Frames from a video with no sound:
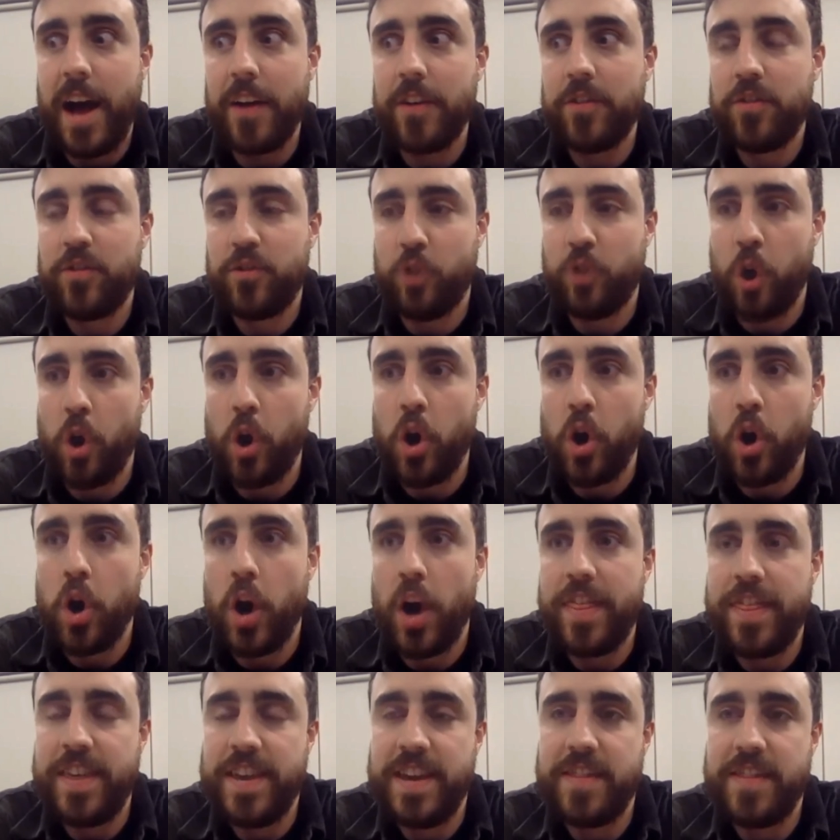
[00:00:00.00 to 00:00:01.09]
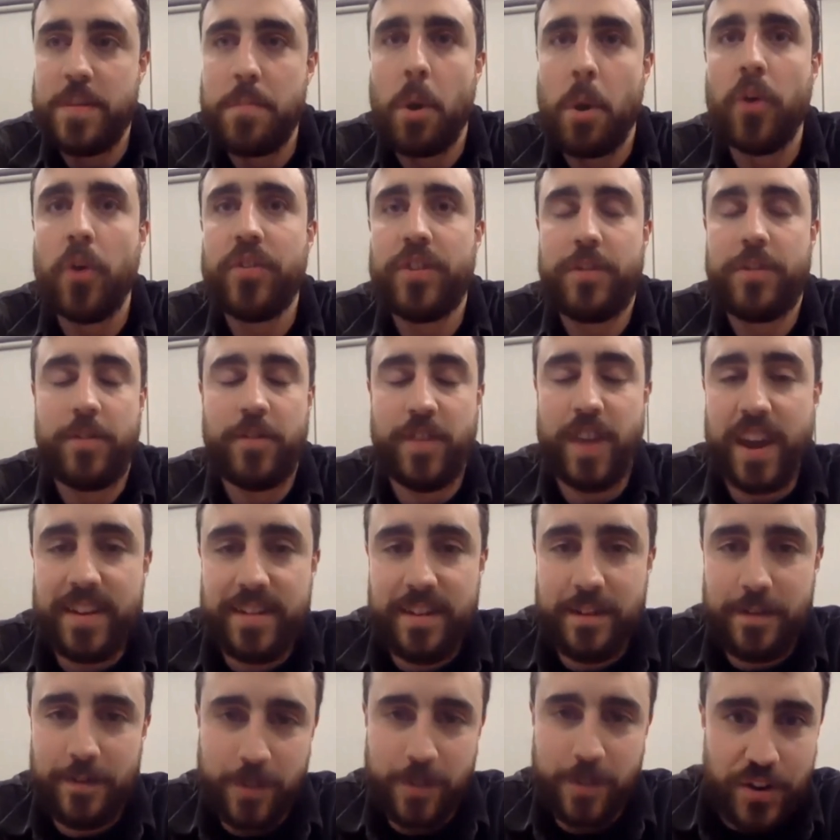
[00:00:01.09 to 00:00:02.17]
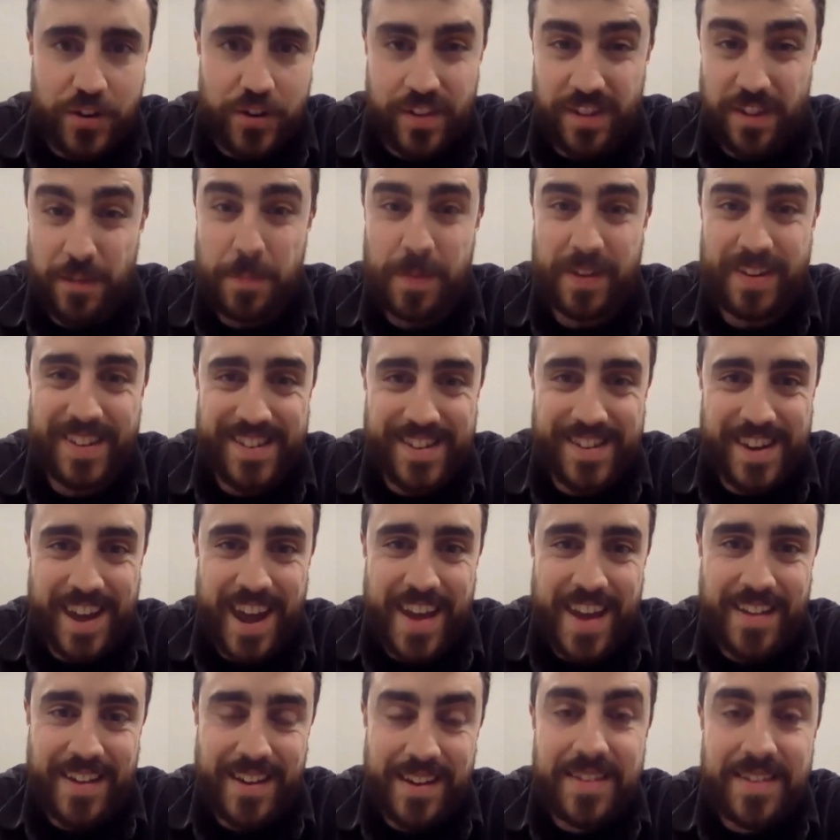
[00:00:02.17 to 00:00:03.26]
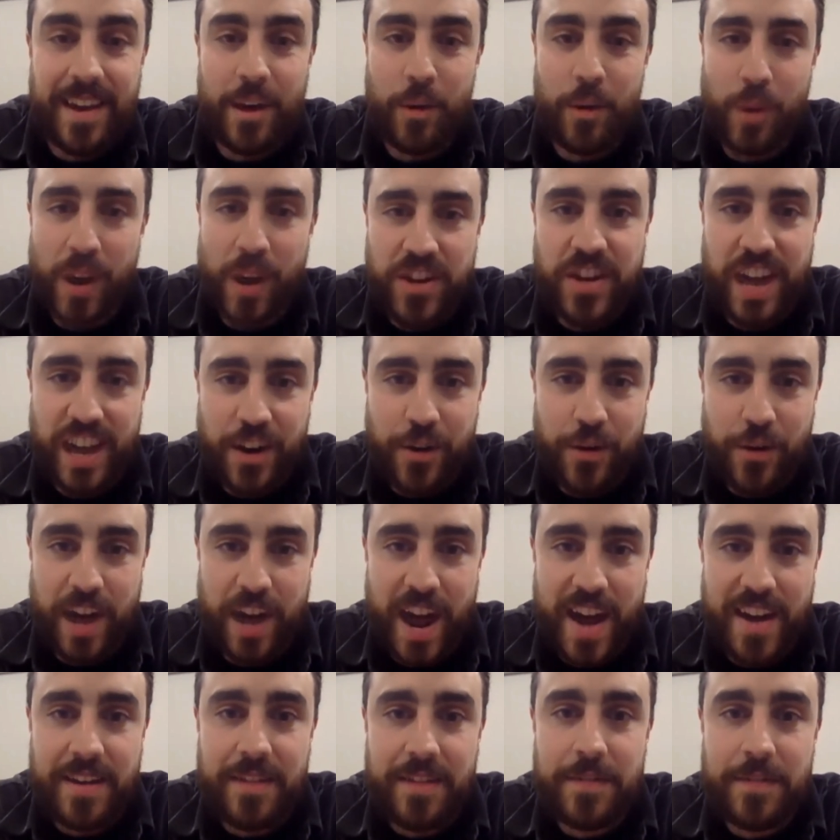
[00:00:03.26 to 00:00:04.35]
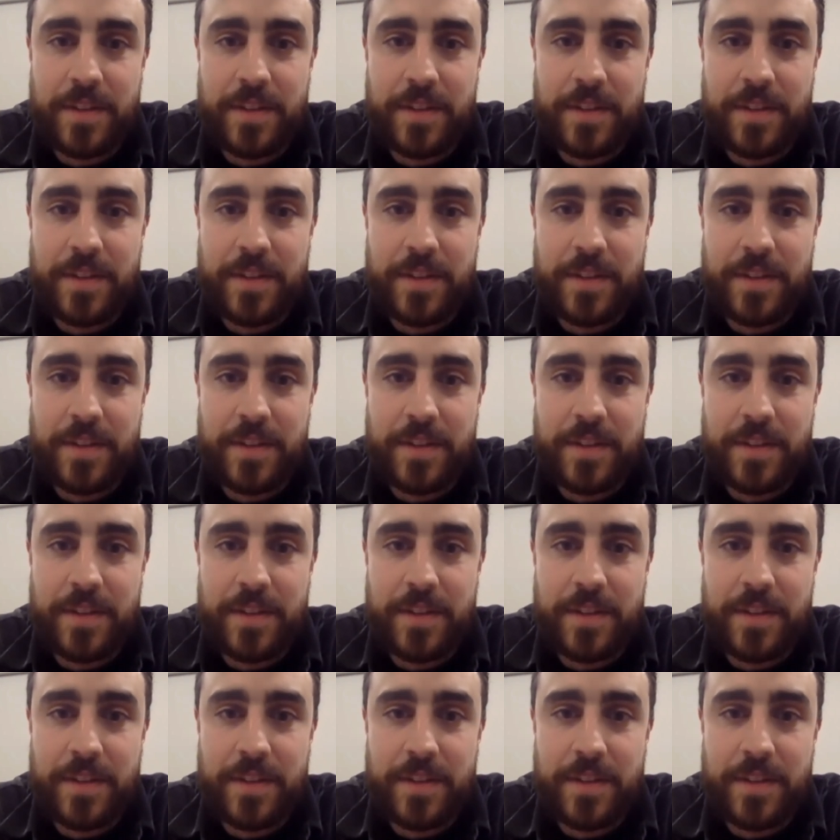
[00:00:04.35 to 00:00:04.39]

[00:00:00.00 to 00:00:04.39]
So I think the most effective versions of petition hand-ins are when you get creative.